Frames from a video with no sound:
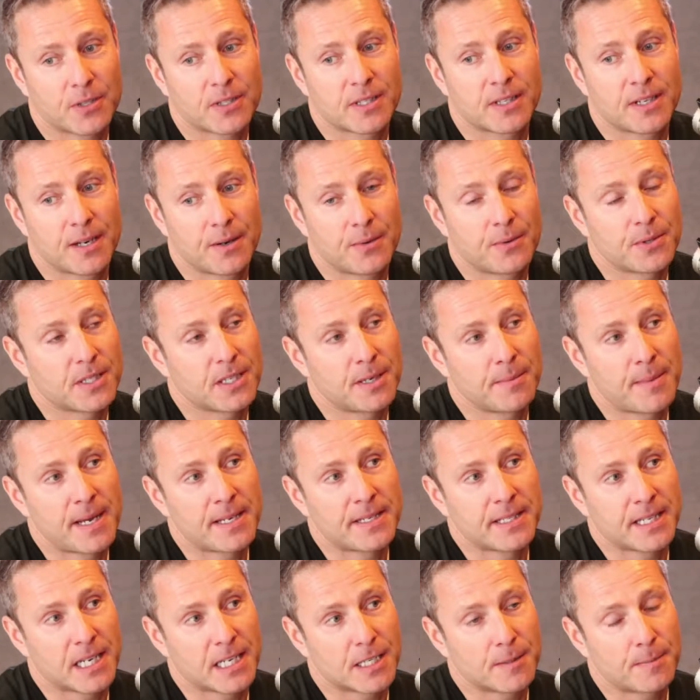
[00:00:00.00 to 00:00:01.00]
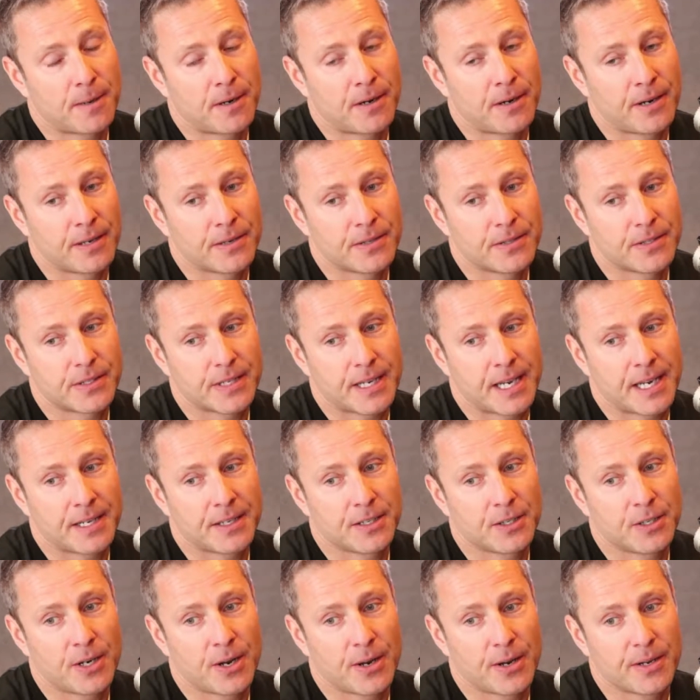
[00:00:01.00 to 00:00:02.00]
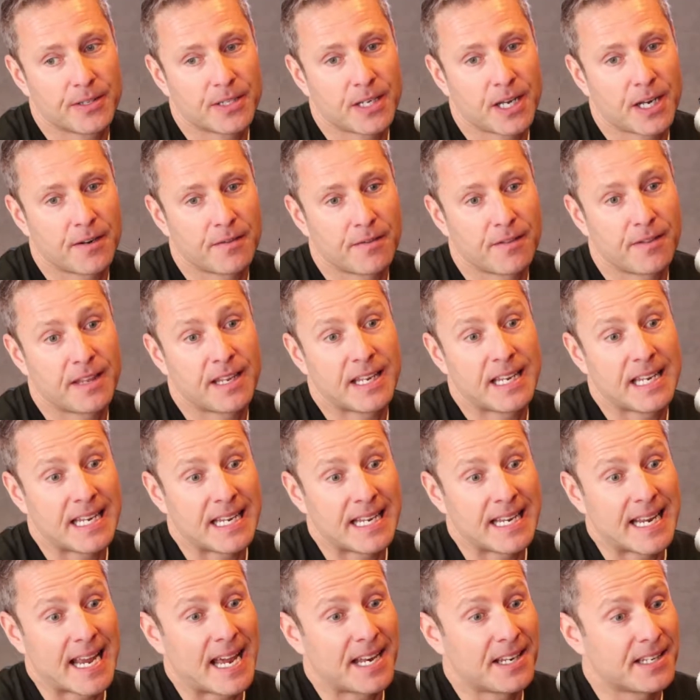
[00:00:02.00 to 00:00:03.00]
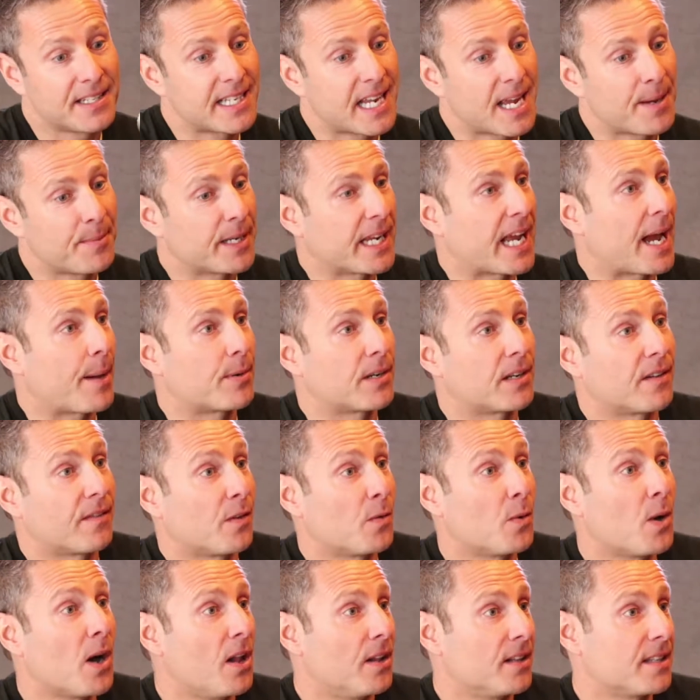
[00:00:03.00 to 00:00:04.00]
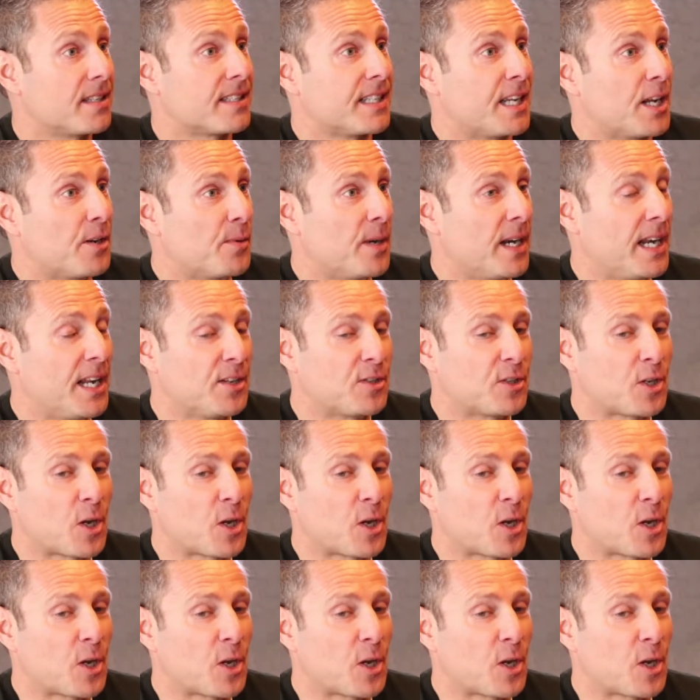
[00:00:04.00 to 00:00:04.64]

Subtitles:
was an amazing experience, and it's kind of the entertainment capital of the world, isn't it? Really.